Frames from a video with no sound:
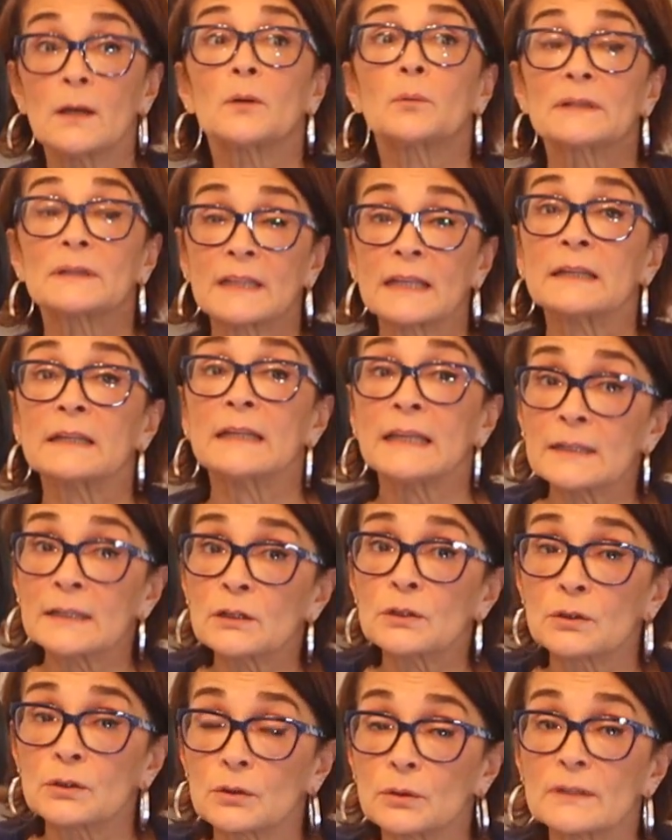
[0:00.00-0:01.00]
What they
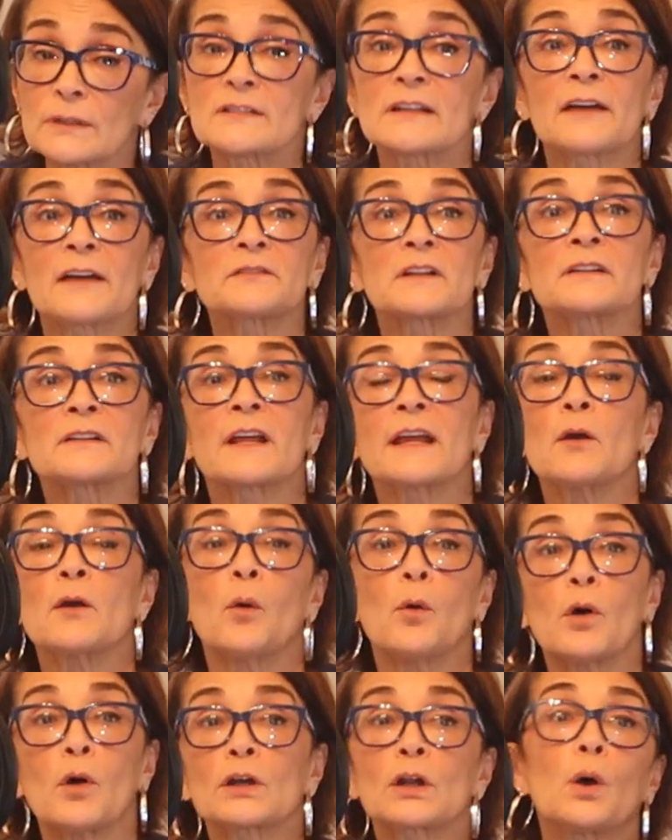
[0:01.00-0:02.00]
need to do is, after they
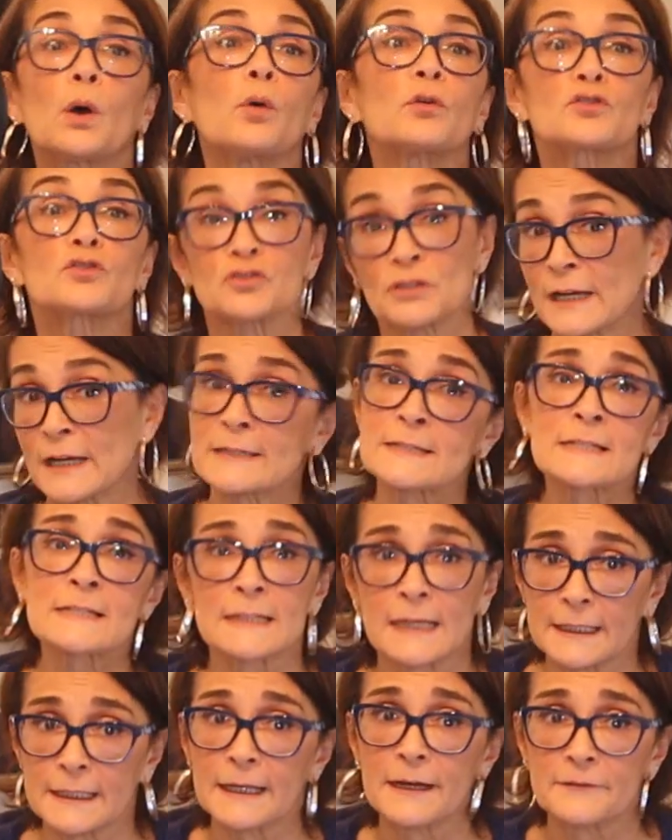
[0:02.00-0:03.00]

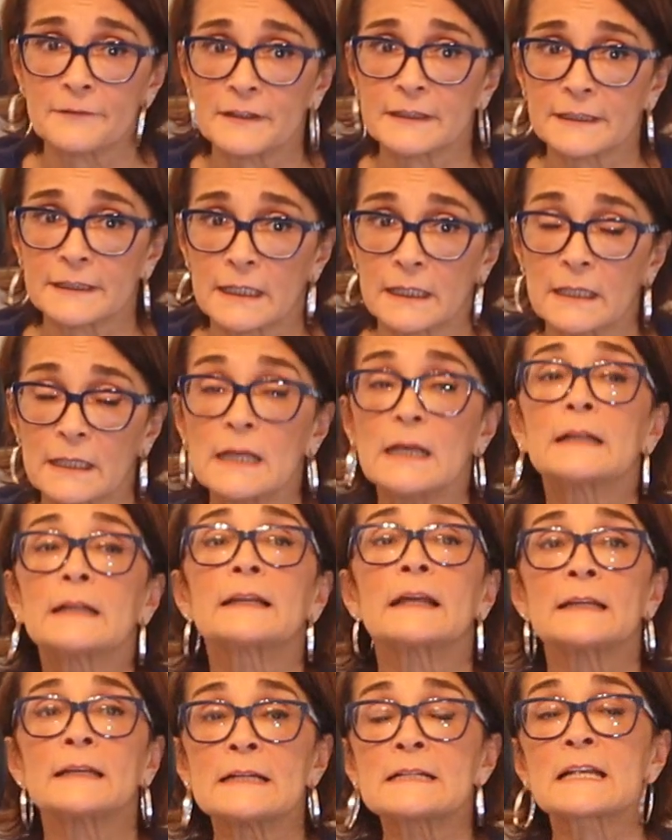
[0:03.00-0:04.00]
auto-translate everything,
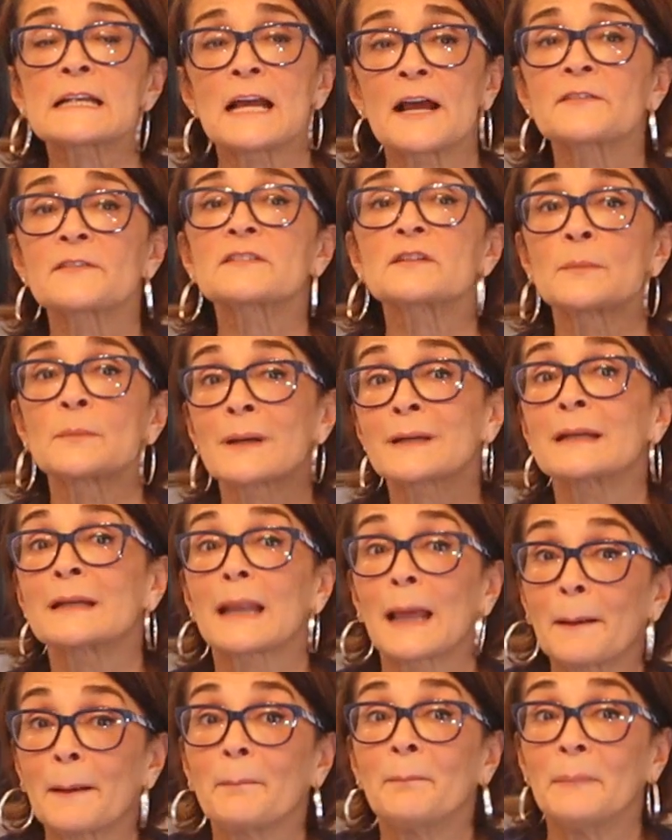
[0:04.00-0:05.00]
they need to have somebody
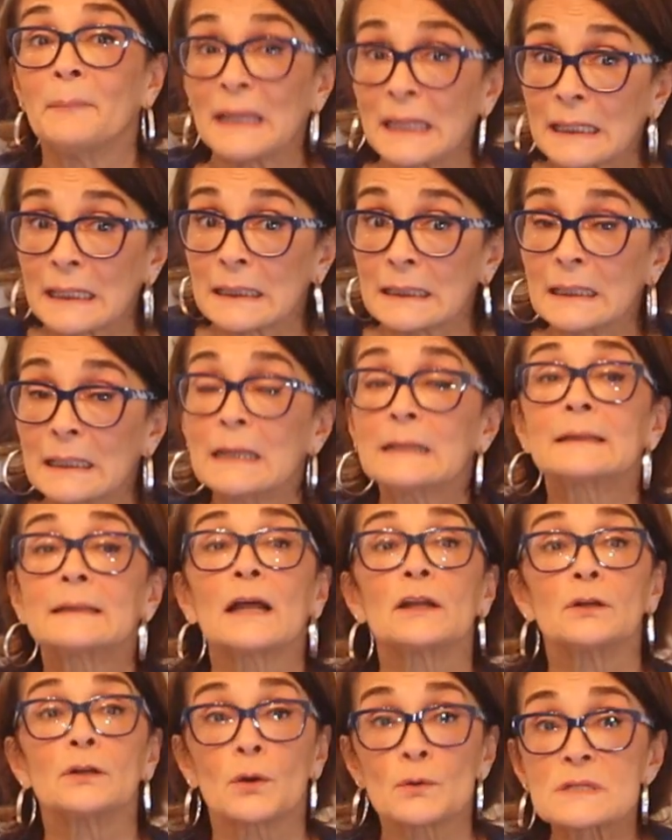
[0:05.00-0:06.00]
like me
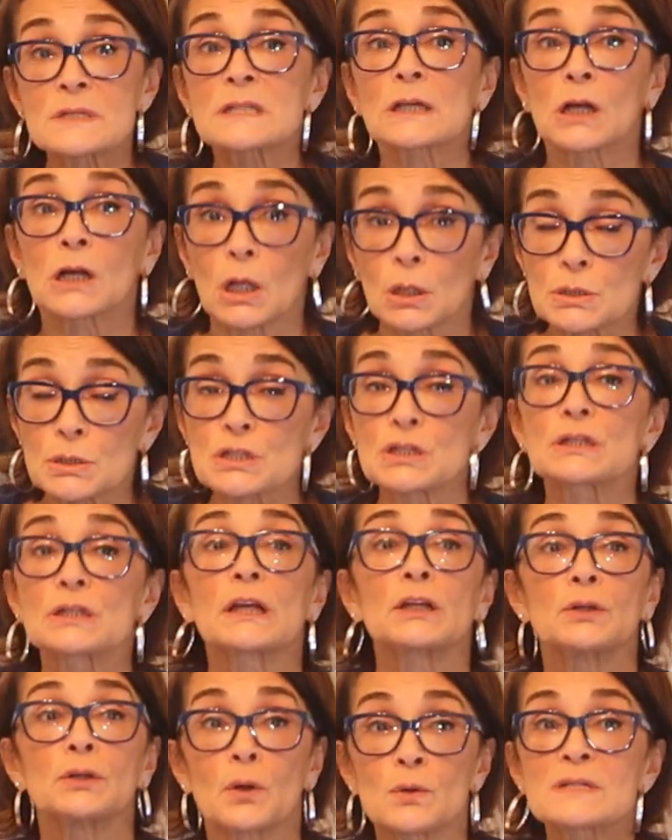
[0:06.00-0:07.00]
that knows the culture,
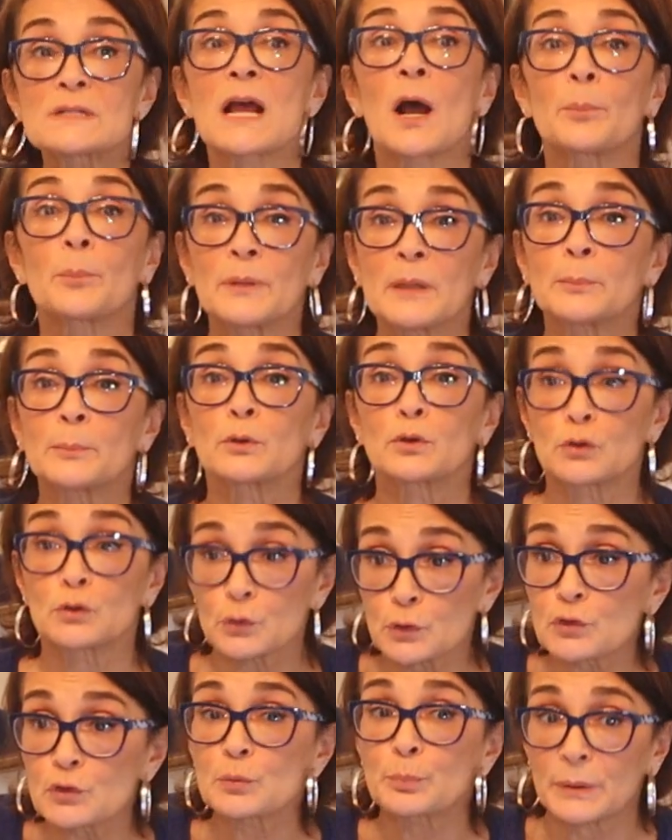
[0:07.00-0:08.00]
that knows how people
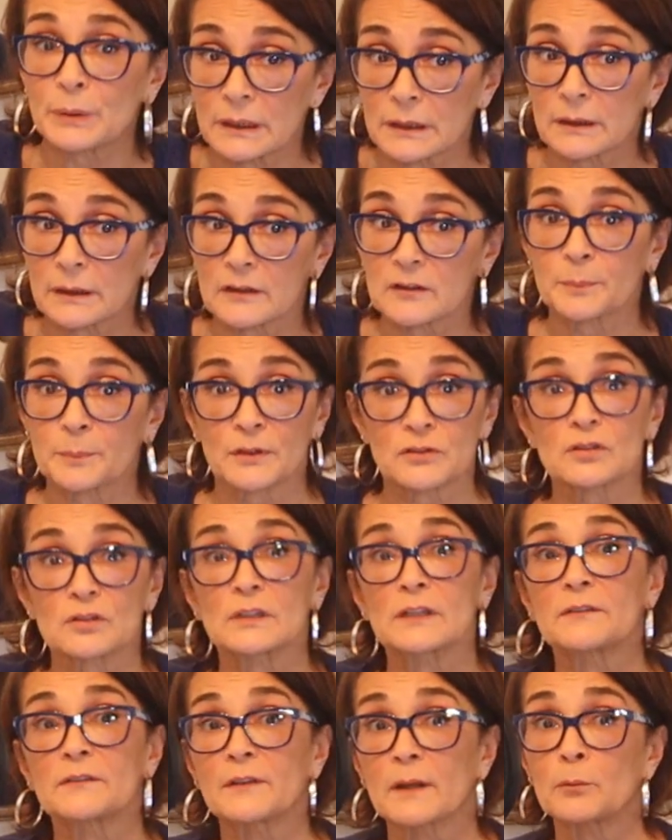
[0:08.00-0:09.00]
do speak,
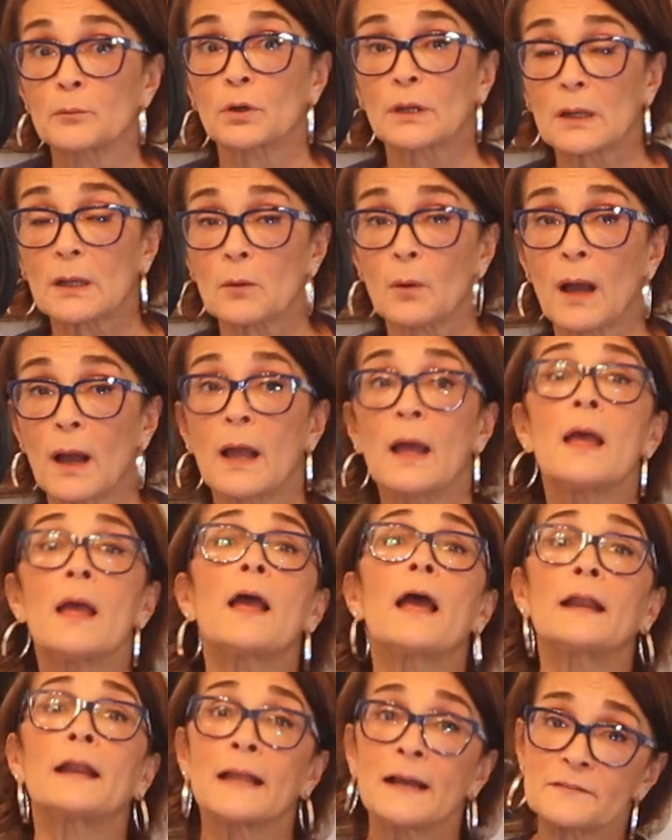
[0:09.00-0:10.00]
especially if they're Boricua,
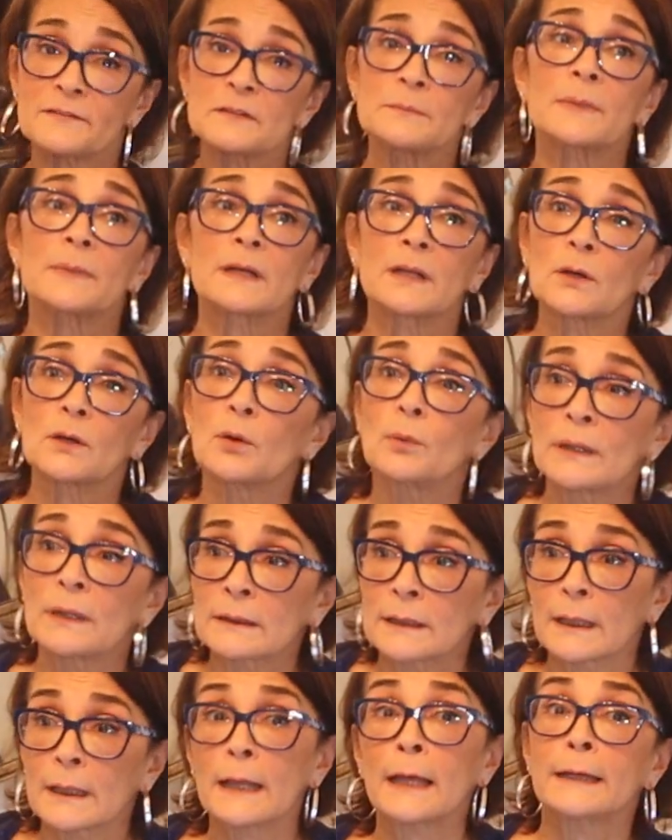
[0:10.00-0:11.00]
and have somebody go in
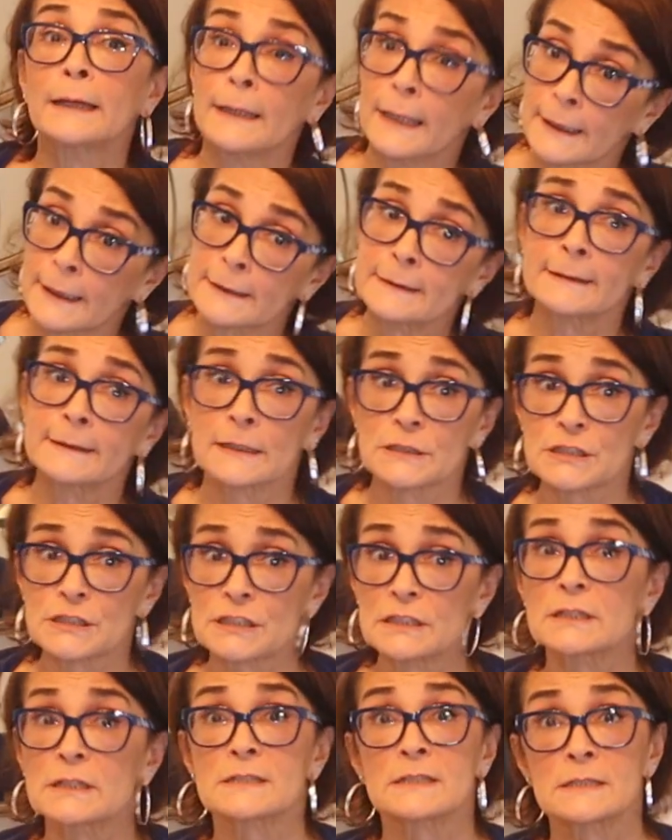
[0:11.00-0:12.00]
there and edit that
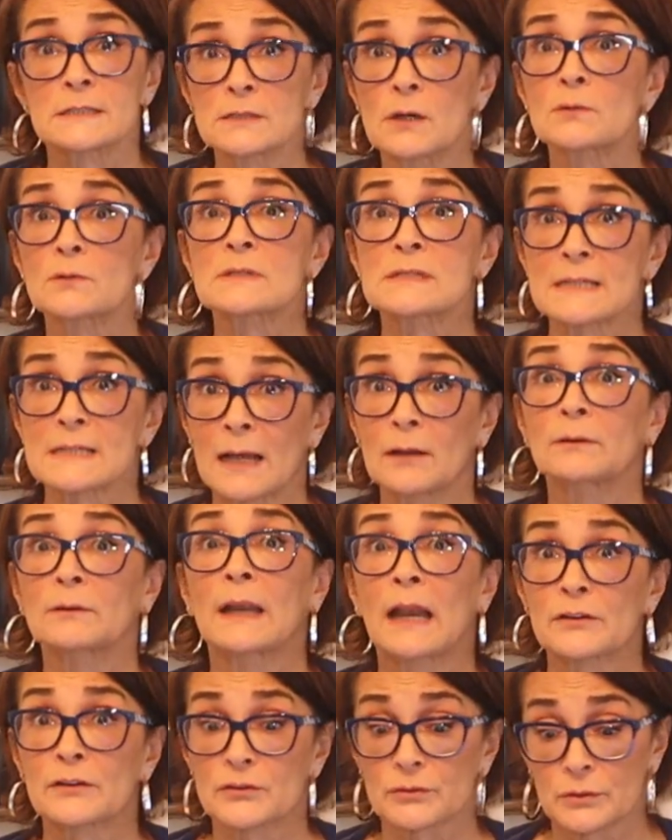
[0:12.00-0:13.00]
shit because it don't sound
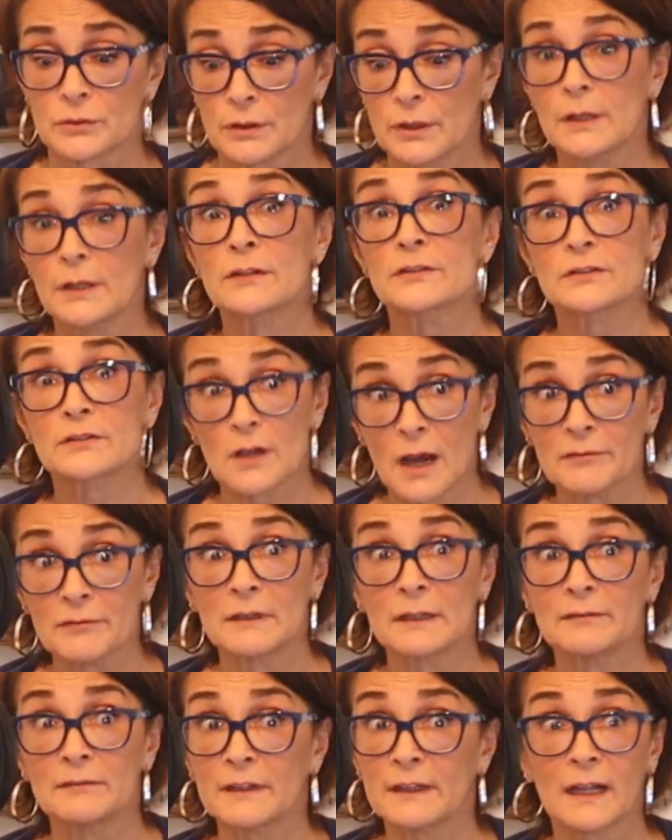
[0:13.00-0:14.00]
natural.
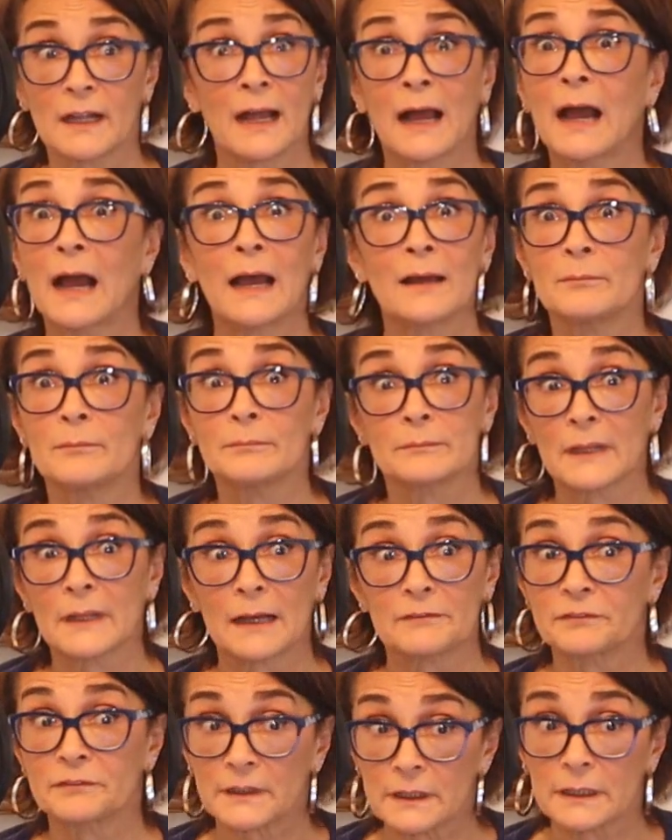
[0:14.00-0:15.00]
Sorry, Vida, I'm
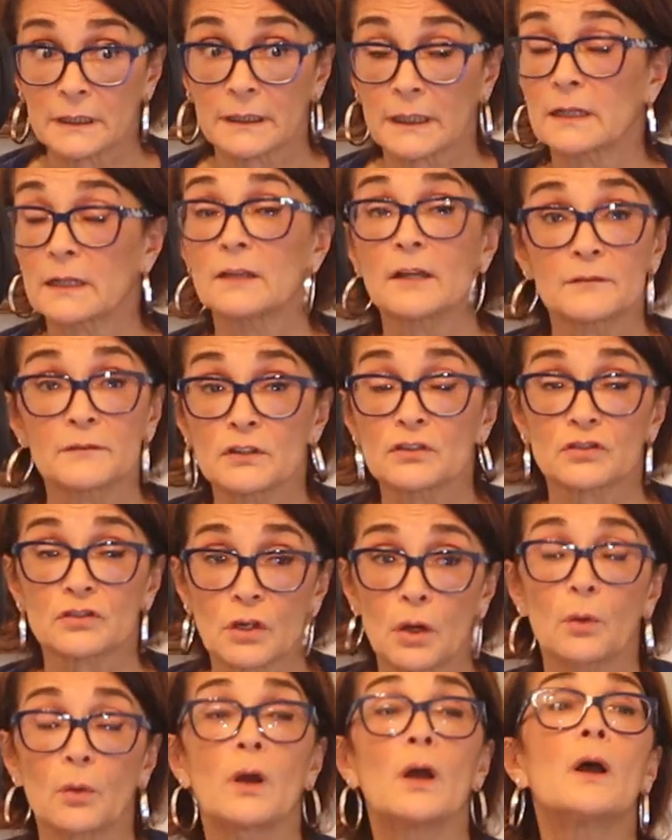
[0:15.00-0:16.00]
not feeling it. Love the
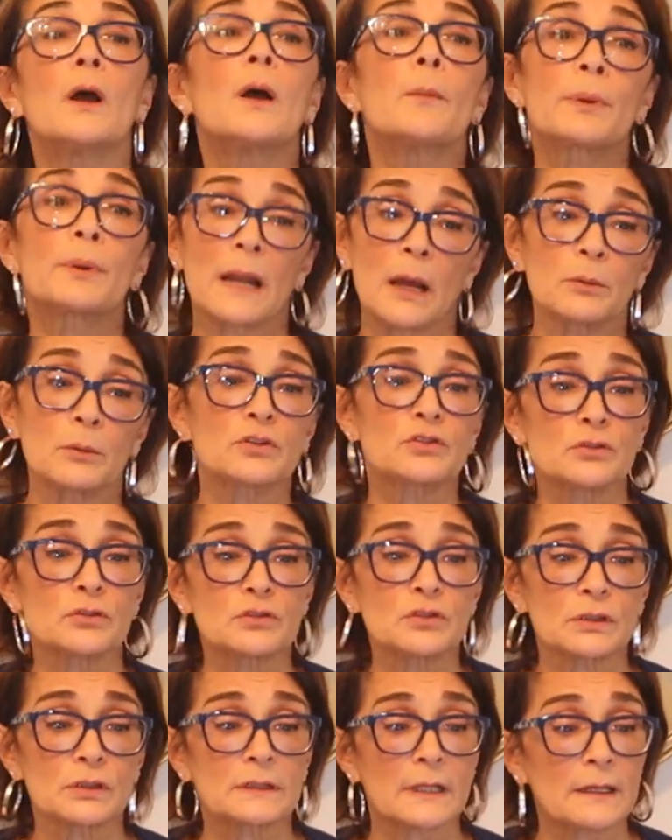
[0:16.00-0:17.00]
show, but I wish
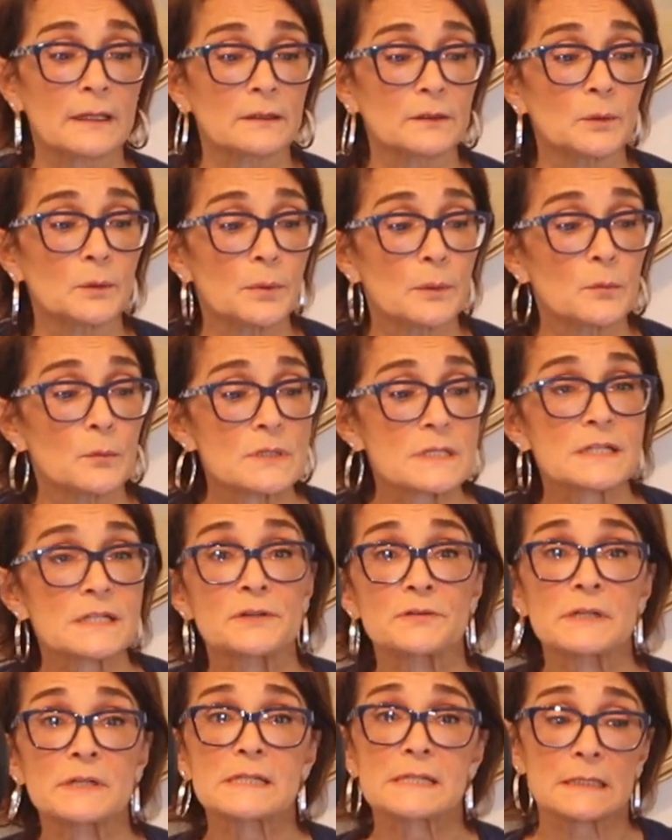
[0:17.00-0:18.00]
you took that a little bit more
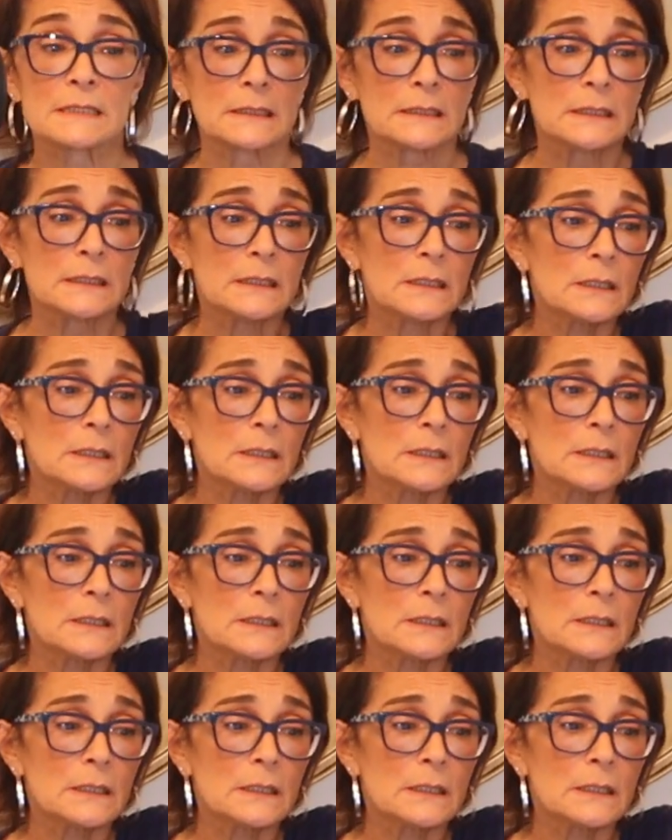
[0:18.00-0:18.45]
seriously.